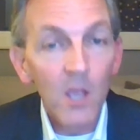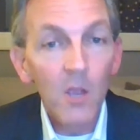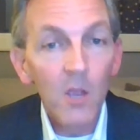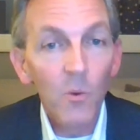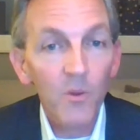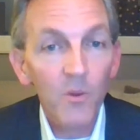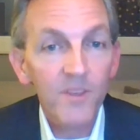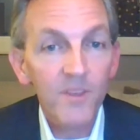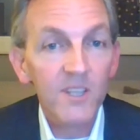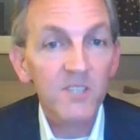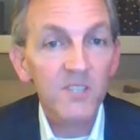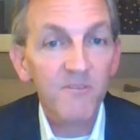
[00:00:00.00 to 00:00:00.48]

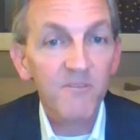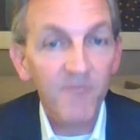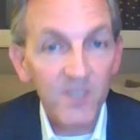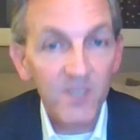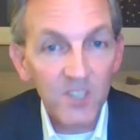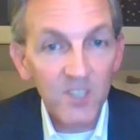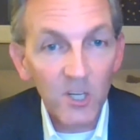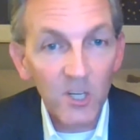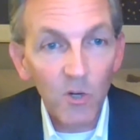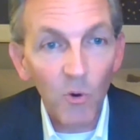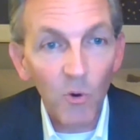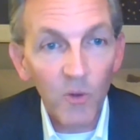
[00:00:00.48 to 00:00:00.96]
with its
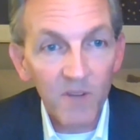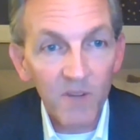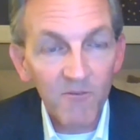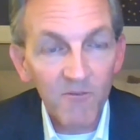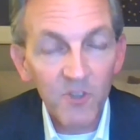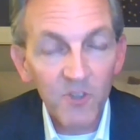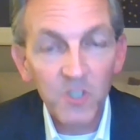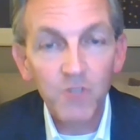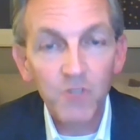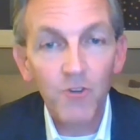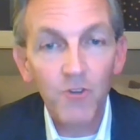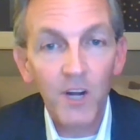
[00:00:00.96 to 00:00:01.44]
physical
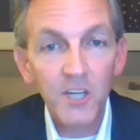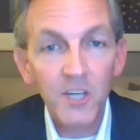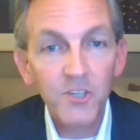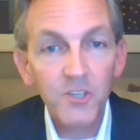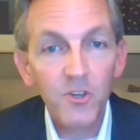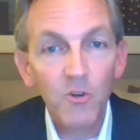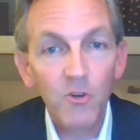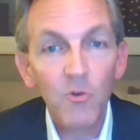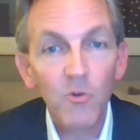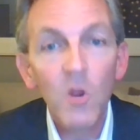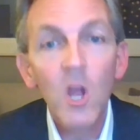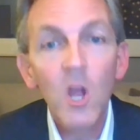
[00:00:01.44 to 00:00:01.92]

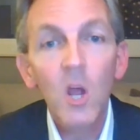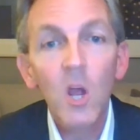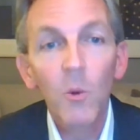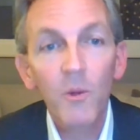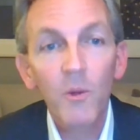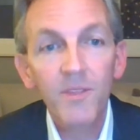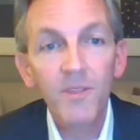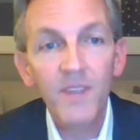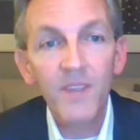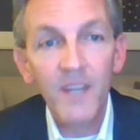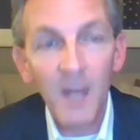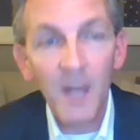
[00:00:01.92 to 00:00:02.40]
infrastructure,
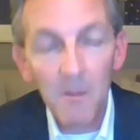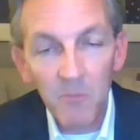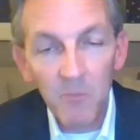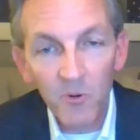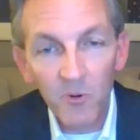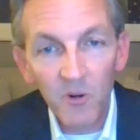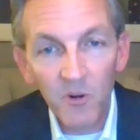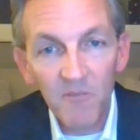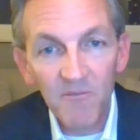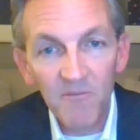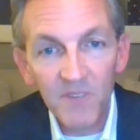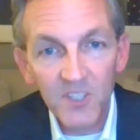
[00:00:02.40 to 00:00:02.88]
with the
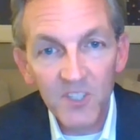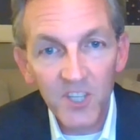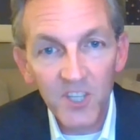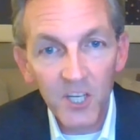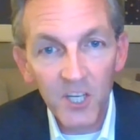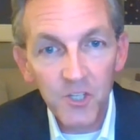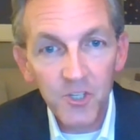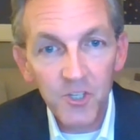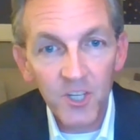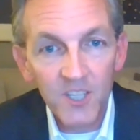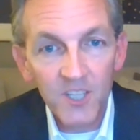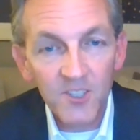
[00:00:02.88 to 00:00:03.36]
number of
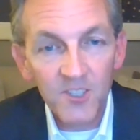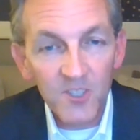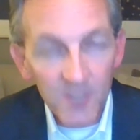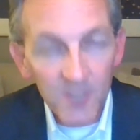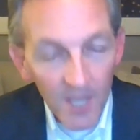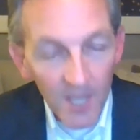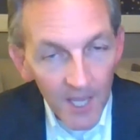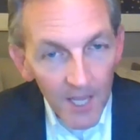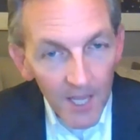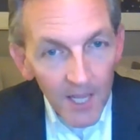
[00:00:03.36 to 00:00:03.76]
physicians,